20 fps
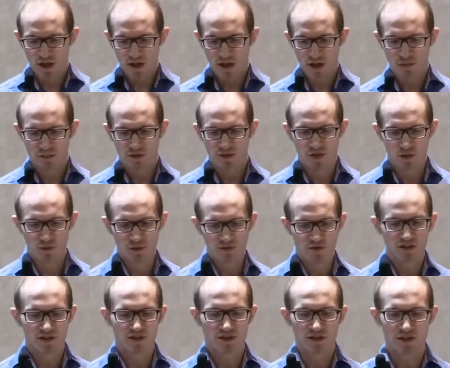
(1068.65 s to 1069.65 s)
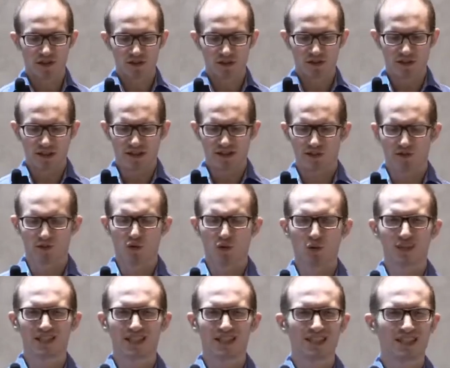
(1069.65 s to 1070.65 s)
Um, some of this is actually, like the
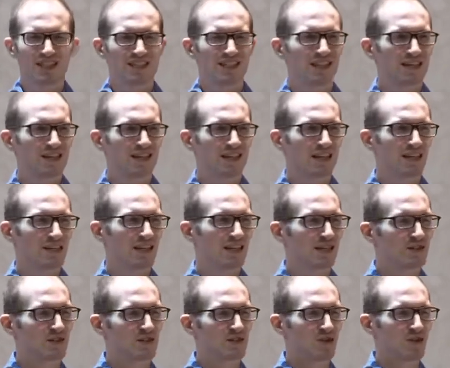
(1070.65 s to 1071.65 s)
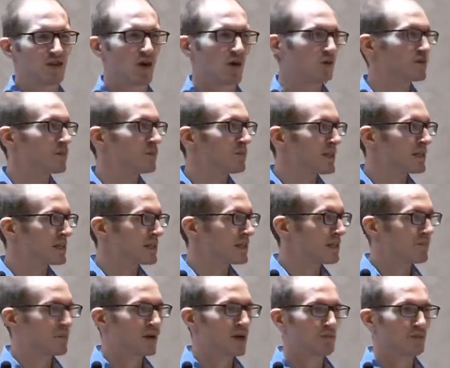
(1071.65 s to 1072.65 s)
forward DNS dataset, I think it's not
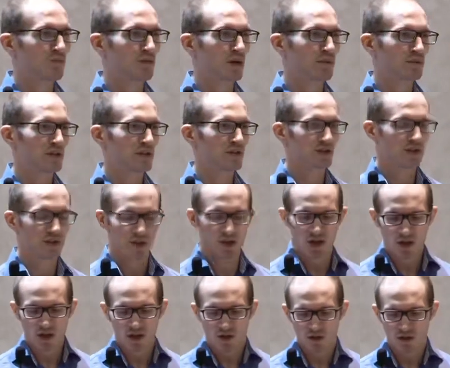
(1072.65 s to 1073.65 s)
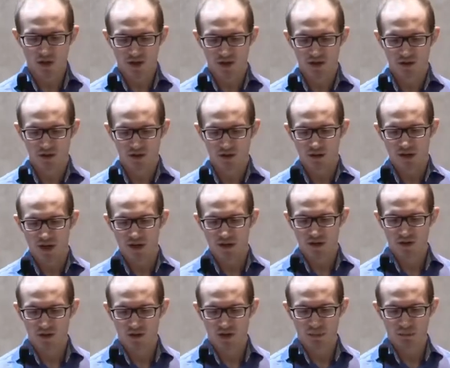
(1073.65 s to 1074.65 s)
automatically pu published, so I need to, I
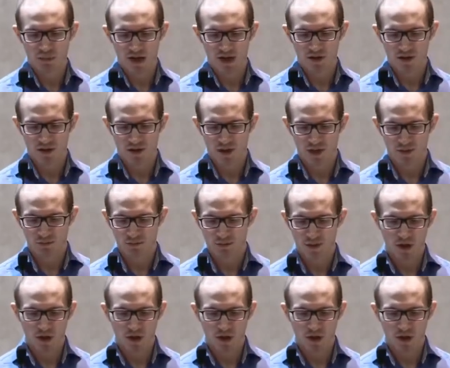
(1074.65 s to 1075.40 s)
need to get back on that.